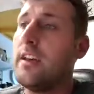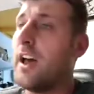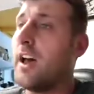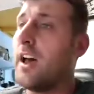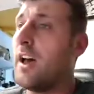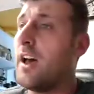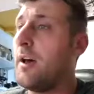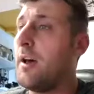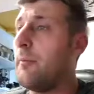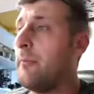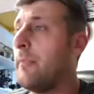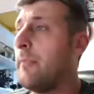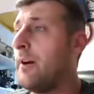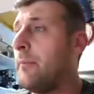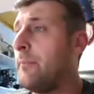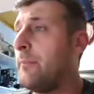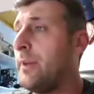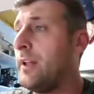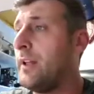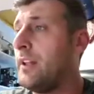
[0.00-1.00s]

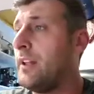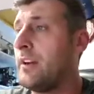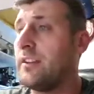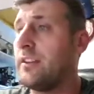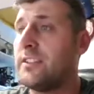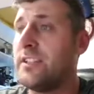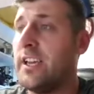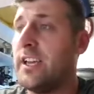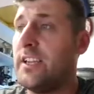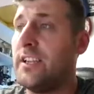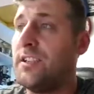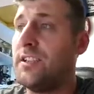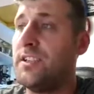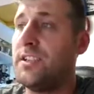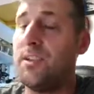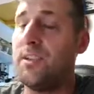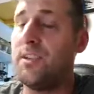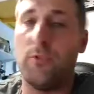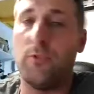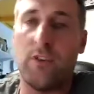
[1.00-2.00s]
But like I say,
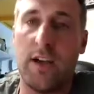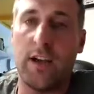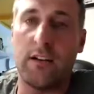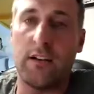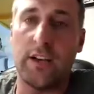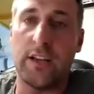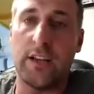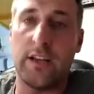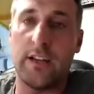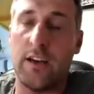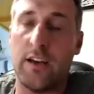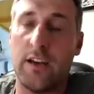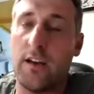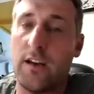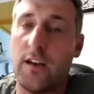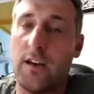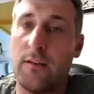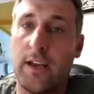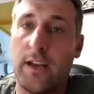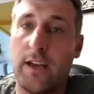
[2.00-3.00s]
Jim Crowley,
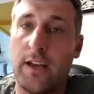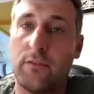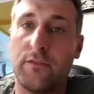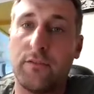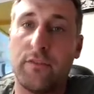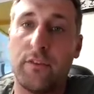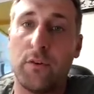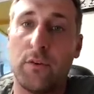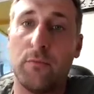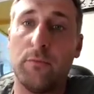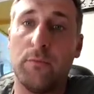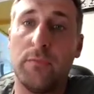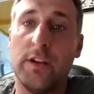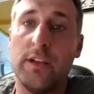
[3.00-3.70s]
a man on form,